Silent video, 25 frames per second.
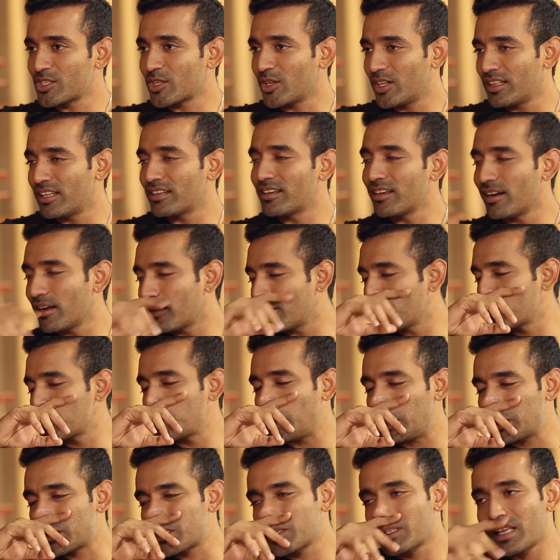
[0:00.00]
It's called the Tata
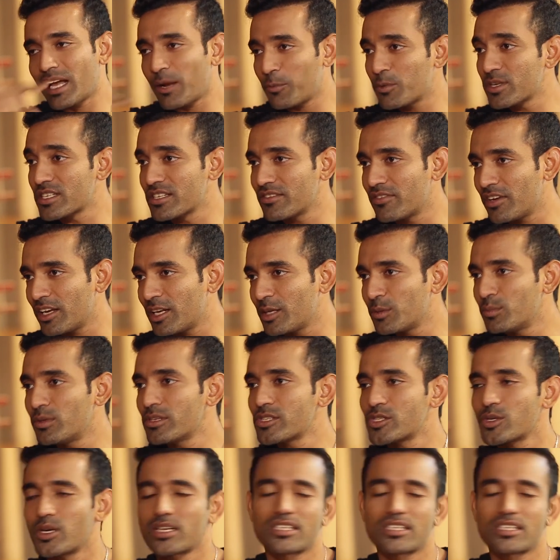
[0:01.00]
Suite. So that was available.